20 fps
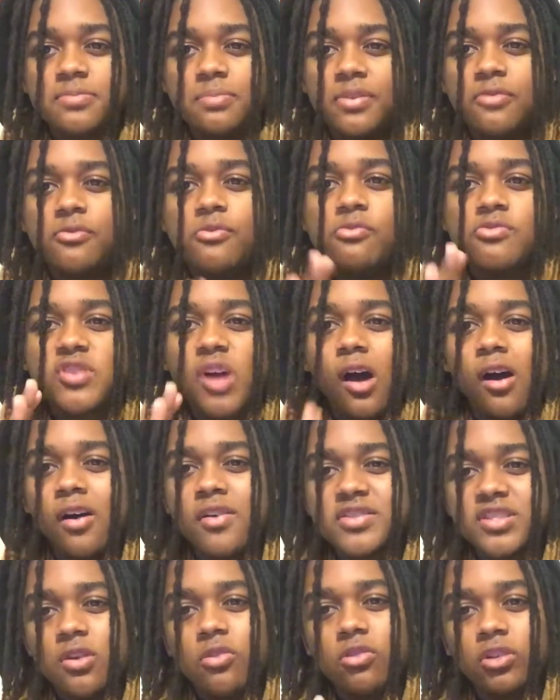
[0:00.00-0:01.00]
but we was all
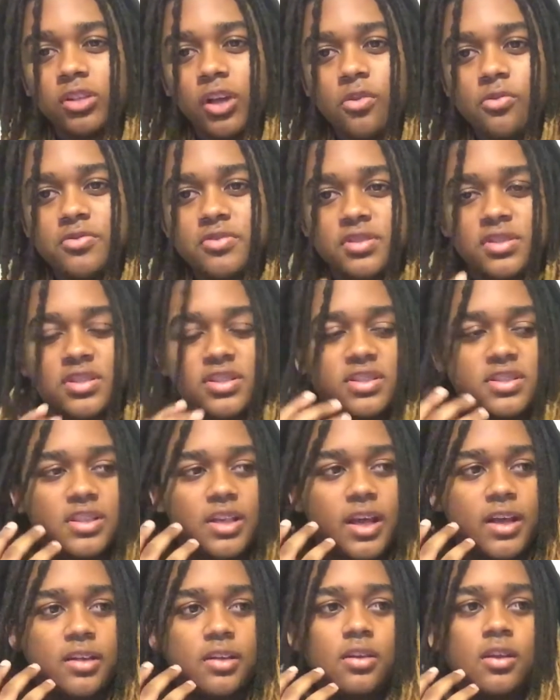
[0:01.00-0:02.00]
so close, and it's just
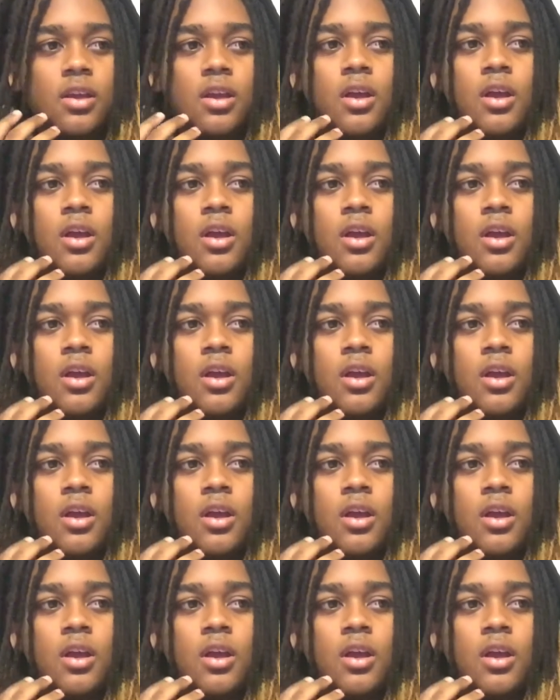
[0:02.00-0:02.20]
like